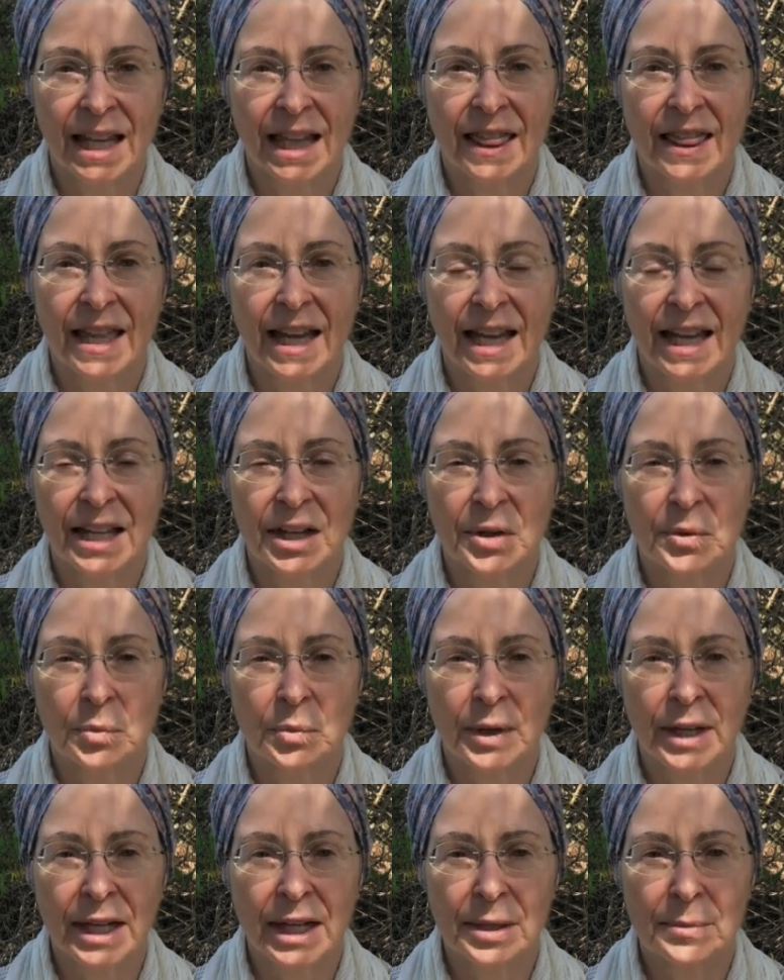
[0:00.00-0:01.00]
then
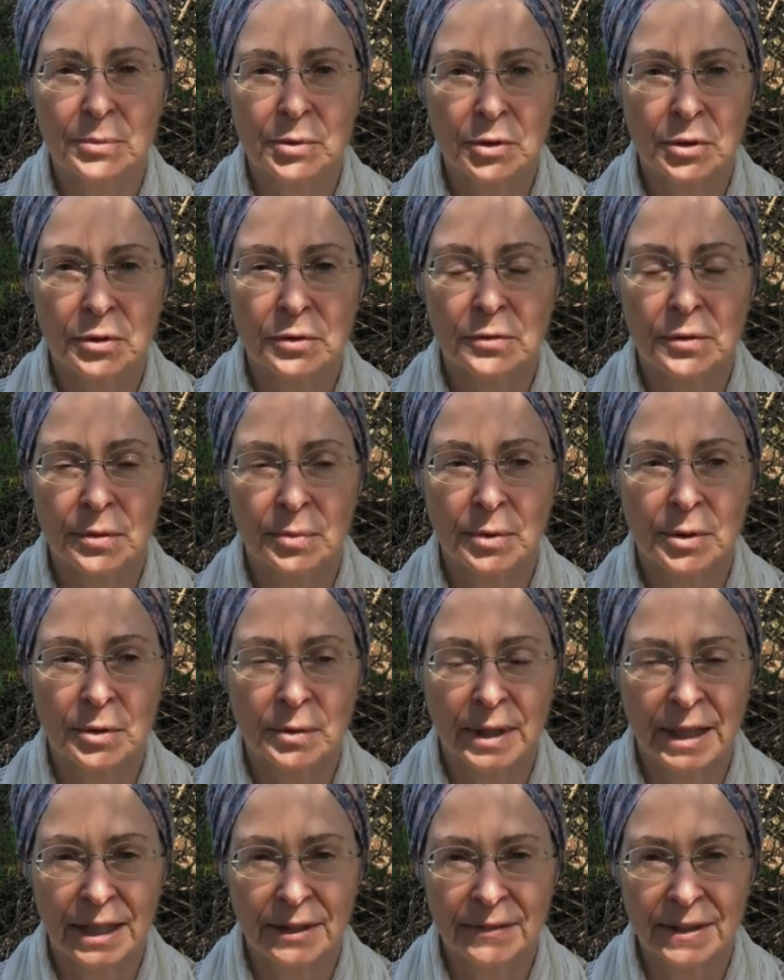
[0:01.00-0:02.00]
we can move through
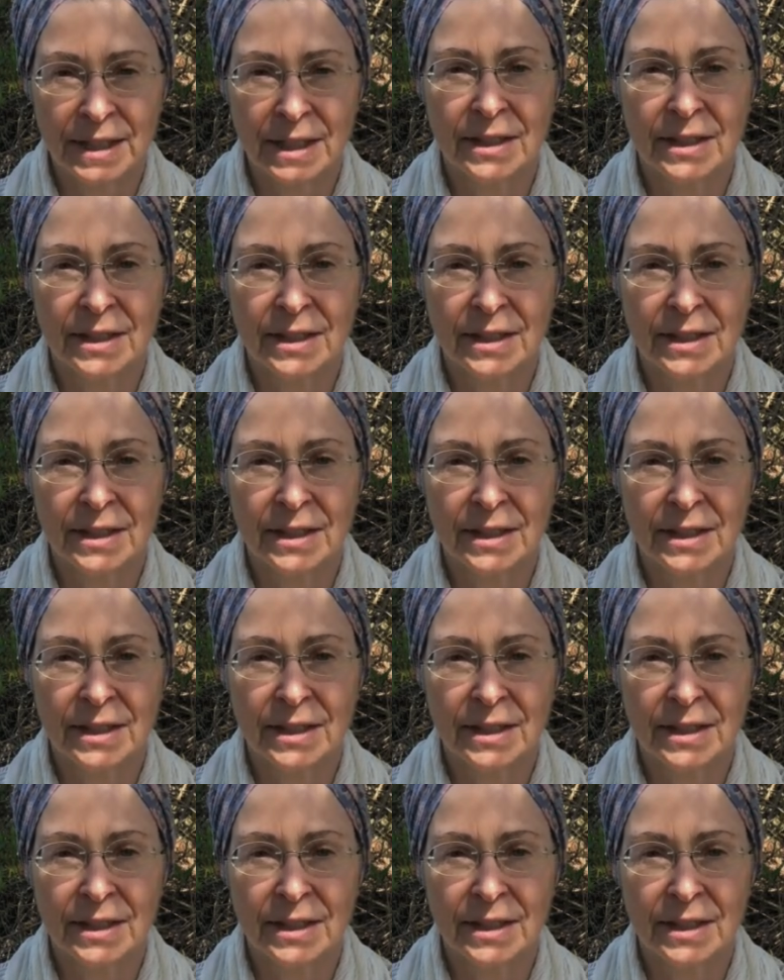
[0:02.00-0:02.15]
even